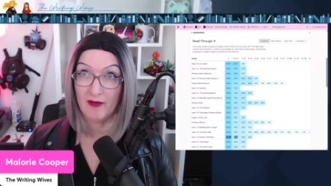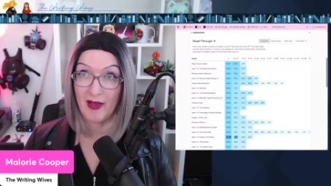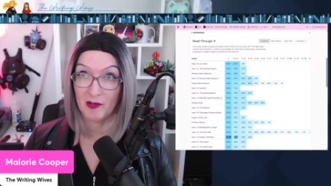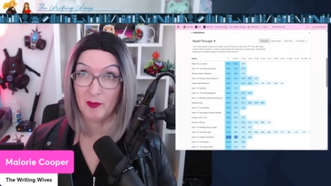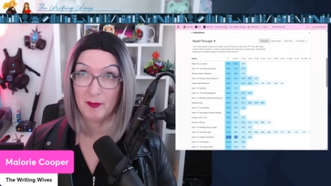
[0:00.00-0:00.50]
I've
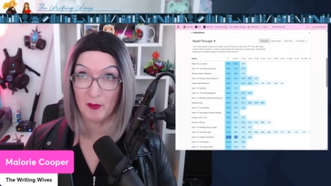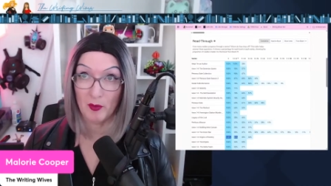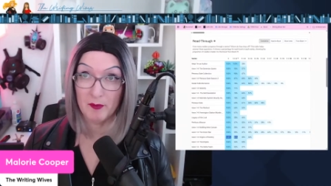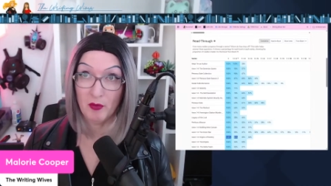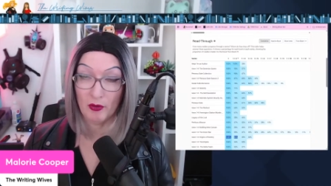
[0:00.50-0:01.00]
had as many people
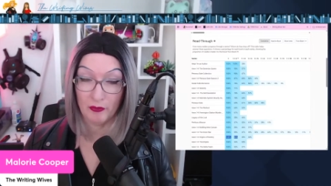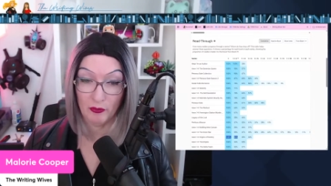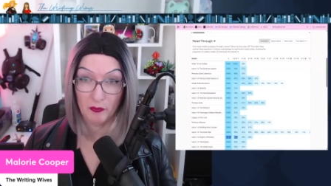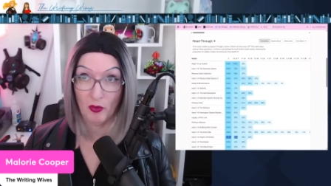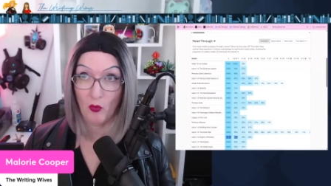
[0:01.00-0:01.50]
read book 2
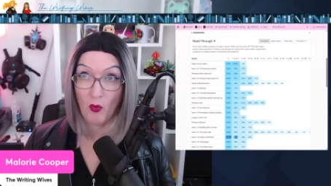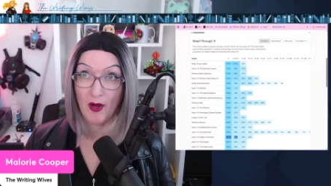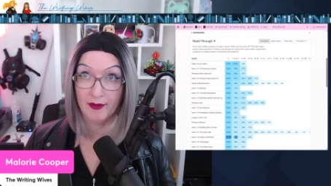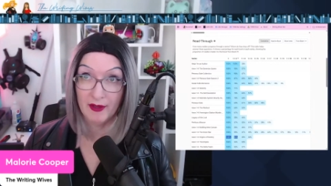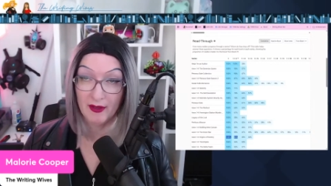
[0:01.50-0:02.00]
as book
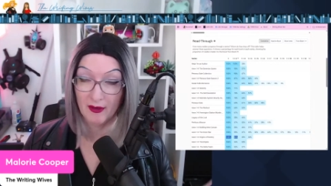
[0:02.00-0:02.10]
1